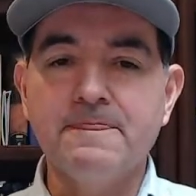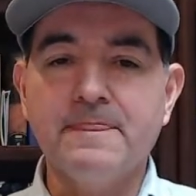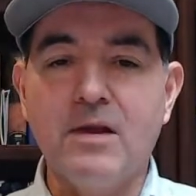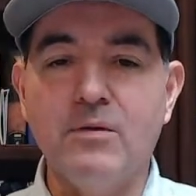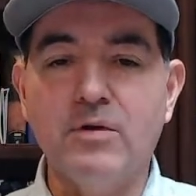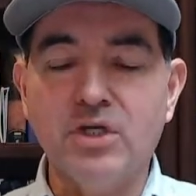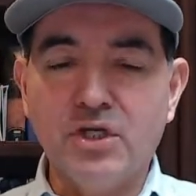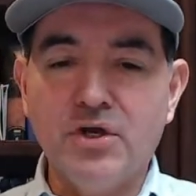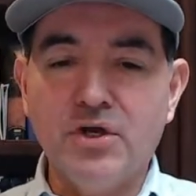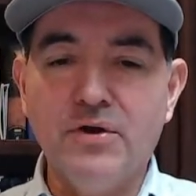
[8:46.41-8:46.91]
I
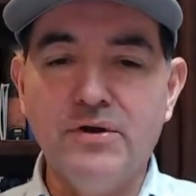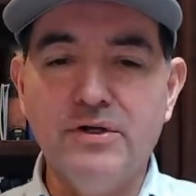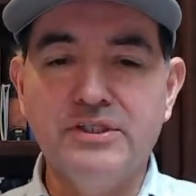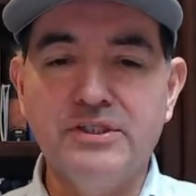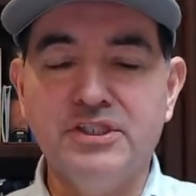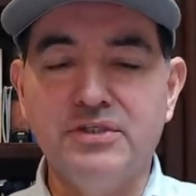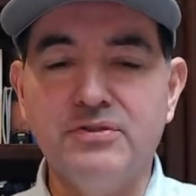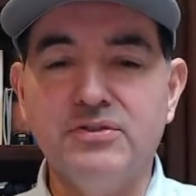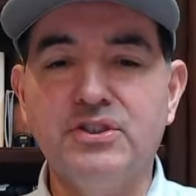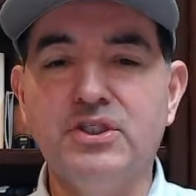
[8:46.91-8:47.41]
want to encourage
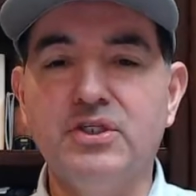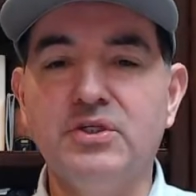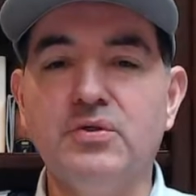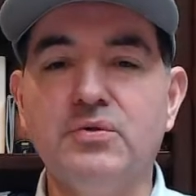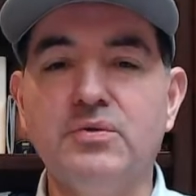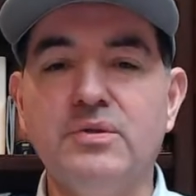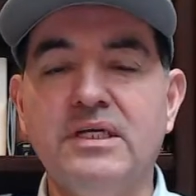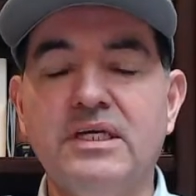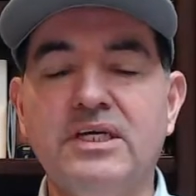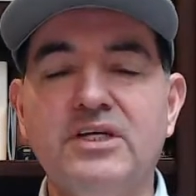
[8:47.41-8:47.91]
you
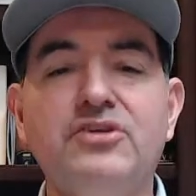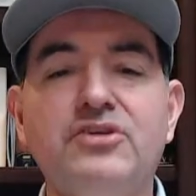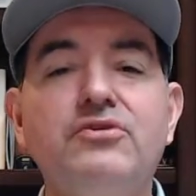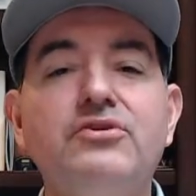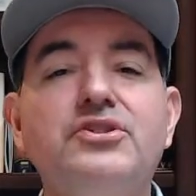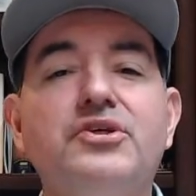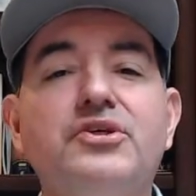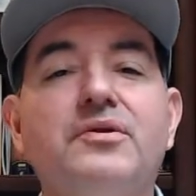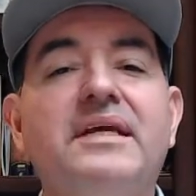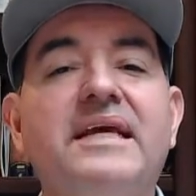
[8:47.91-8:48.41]
to
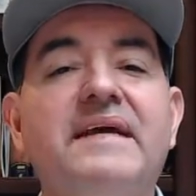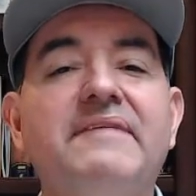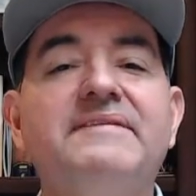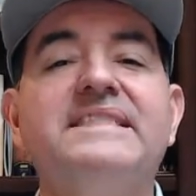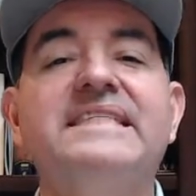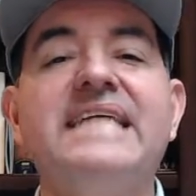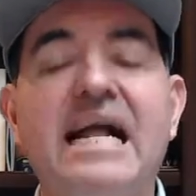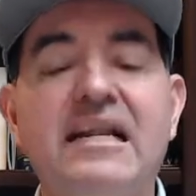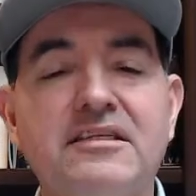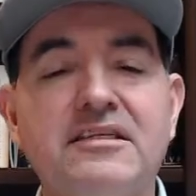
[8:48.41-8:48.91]
use your gifts,
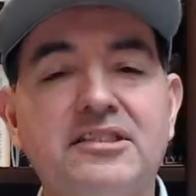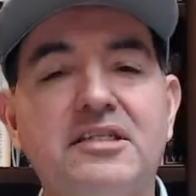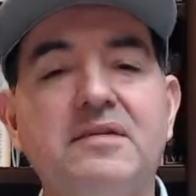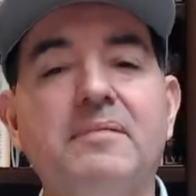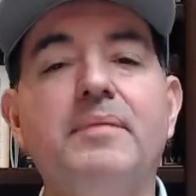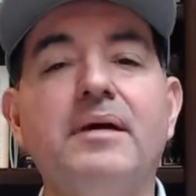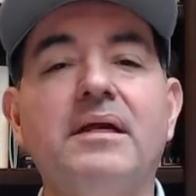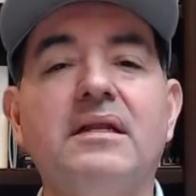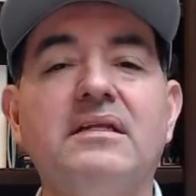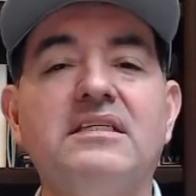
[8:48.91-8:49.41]
talents, and
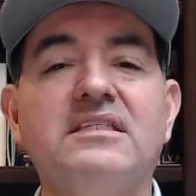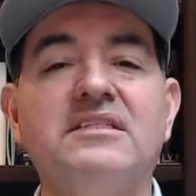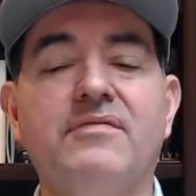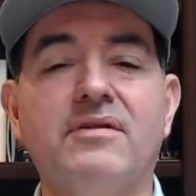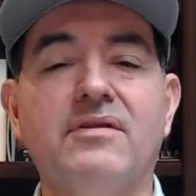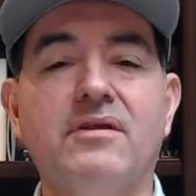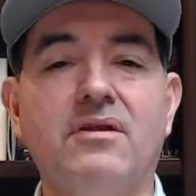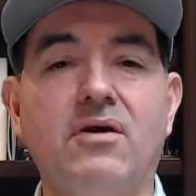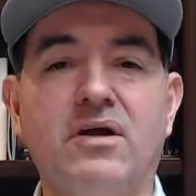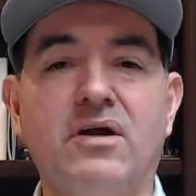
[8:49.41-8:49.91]
abilities for
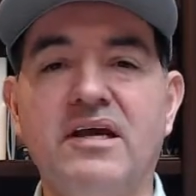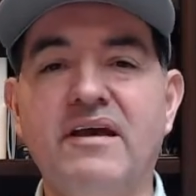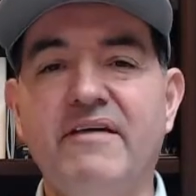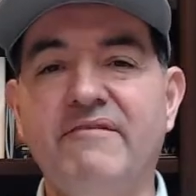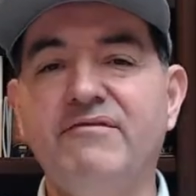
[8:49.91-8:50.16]
the Lord.